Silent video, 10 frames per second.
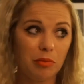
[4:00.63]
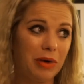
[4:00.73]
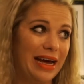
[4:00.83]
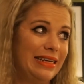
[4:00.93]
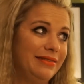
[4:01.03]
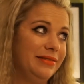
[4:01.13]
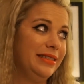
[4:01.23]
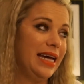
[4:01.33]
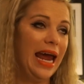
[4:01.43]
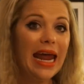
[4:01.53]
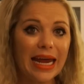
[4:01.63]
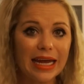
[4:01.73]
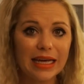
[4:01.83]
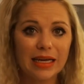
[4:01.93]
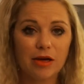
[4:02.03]
my
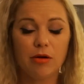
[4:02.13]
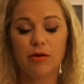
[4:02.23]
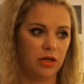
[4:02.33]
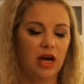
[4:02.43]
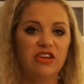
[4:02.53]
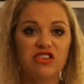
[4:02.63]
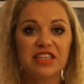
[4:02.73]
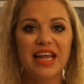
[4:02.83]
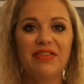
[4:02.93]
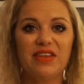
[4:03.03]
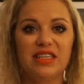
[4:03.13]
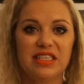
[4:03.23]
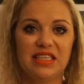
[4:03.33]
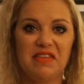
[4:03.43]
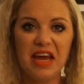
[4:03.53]
day. Just let
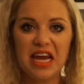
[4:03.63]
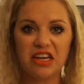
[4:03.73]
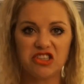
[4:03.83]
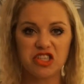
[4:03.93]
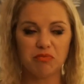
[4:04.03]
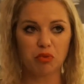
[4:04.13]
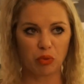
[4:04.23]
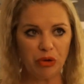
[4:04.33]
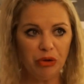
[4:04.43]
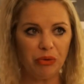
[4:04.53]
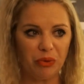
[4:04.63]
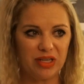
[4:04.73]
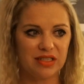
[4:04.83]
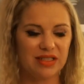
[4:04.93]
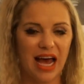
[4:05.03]
this thing just brew
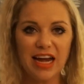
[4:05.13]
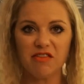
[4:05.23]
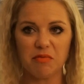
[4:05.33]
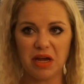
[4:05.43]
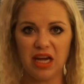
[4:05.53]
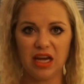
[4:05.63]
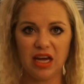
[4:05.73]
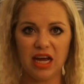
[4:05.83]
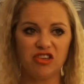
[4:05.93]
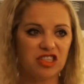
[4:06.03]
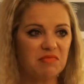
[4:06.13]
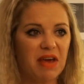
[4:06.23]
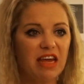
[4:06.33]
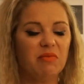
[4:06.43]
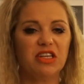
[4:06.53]
inside of me and just
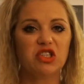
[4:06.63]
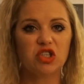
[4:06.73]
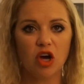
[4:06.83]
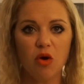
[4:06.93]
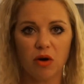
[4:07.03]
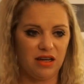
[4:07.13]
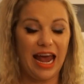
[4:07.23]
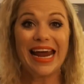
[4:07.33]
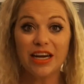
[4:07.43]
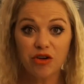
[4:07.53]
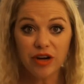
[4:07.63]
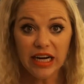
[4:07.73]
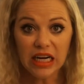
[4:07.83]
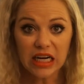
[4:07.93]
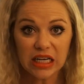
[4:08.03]
make me so
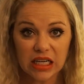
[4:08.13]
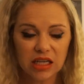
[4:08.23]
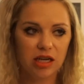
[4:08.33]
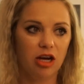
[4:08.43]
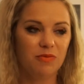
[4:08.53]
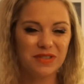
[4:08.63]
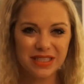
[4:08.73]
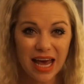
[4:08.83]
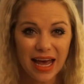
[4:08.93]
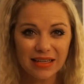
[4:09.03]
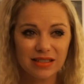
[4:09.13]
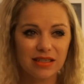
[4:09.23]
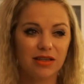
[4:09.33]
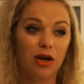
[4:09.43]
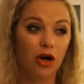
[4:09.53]
angry, upset,
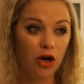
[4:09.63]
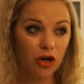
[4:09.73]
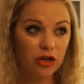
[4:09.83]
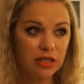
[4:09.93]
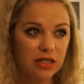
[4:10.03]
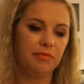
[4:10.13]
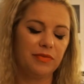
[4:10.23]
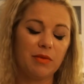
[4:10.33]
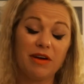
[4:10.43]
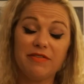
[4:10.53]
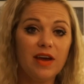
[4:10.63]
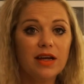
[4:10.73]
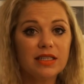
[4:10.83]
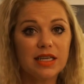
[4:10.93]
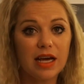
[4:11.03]
hurt. And my
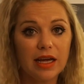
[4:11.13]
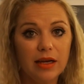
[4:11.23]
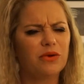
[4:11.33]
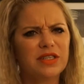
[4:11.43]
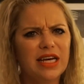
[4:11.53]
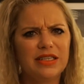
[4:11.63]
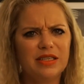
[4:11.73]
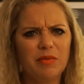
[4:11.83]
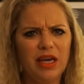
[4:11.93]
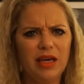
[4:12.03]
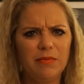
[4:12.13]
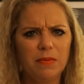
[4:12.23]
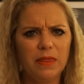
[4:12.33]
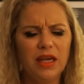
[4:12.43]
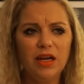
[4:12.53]
fiance said to me,
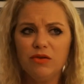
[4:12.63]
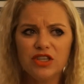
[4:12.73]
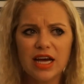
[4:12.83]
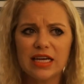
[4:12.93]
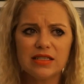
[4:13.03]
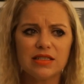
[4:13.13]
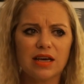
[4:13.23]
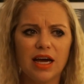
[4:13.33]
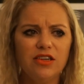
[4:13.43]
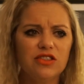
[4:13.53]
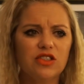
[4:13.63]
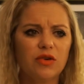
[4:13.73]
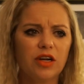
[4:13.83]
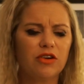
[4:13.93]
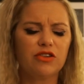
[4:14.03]
you know, Jess, I just
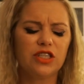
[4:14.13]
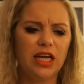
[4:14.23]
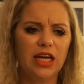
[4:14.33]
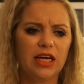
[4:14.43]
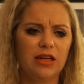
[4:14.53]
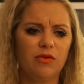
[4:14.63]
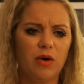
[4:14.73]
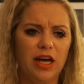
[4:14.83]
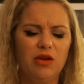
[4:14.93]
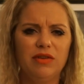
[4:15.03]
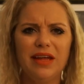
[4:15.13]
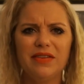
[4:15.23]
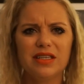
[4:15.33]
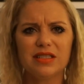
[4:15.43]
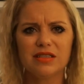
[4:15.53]
don't understand why you let
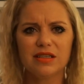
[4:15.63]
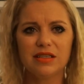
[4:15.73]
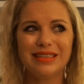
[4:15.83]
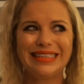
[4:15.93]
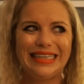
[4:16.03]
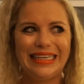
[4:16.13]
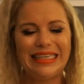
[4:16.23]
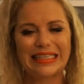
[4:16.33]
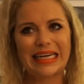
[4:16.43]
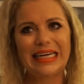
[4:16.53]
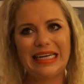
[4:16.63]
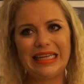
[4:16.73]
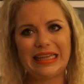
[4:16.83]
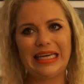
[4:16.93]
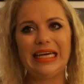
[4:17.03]
this teeny tiny
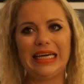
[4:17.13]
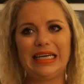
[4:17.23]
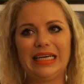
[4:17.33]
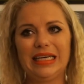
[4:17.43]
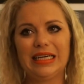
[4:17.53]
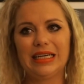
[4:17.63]
thing